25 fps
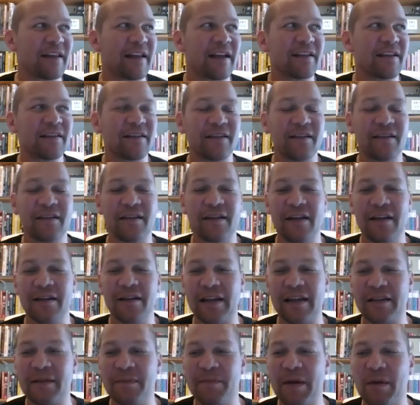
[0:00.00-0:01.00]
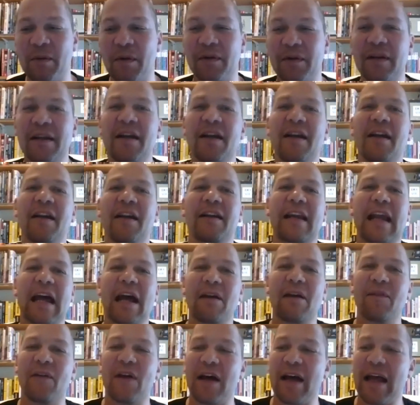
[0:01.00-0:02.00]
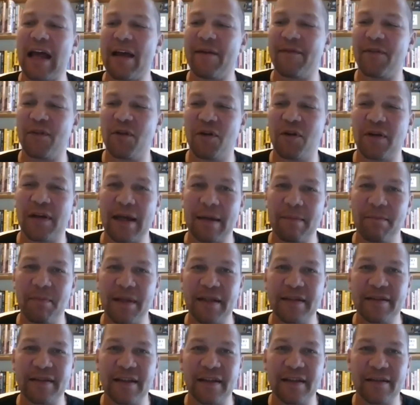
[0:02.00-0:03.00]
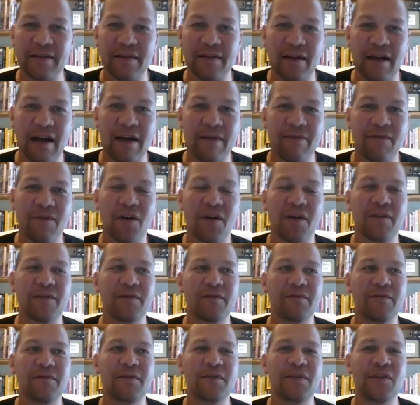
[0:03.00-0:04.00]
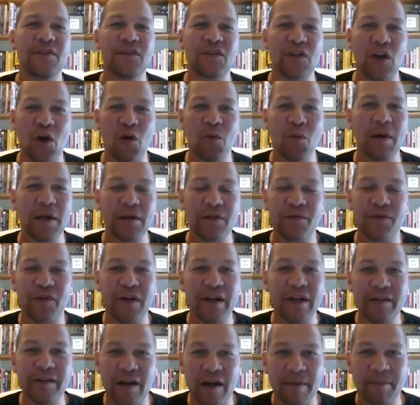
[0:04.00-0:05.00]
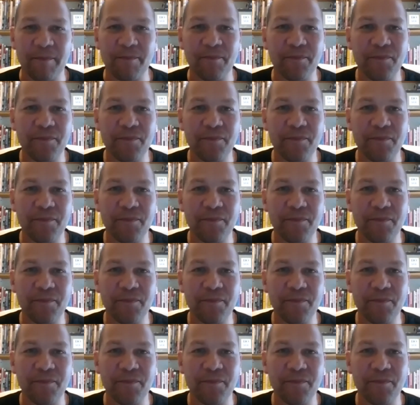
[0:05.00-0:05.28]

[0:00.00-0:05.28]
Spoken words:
That's a big one. Now that I have an online business, I've got so much free time.